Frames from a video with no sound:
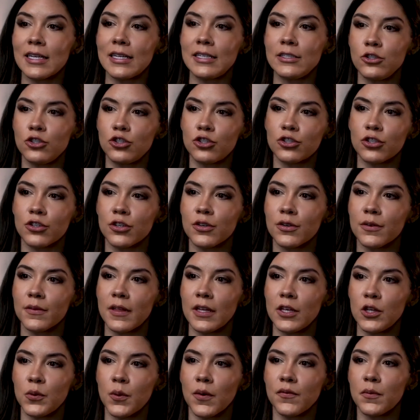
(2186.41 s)
and ensure
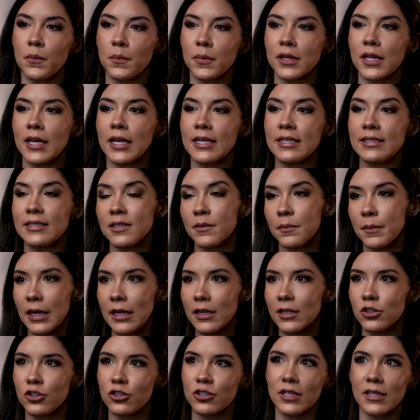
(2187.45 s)
that you have a plan to
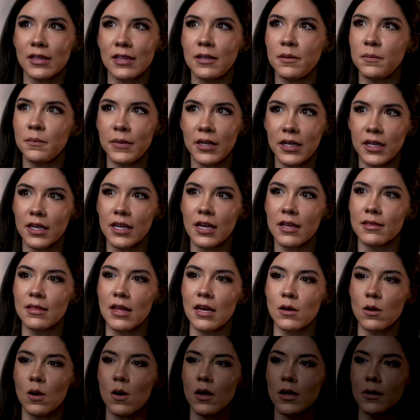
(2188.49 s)
manage and then mitigate
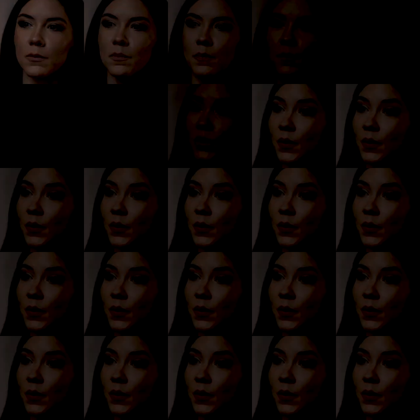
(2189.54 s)
that harm.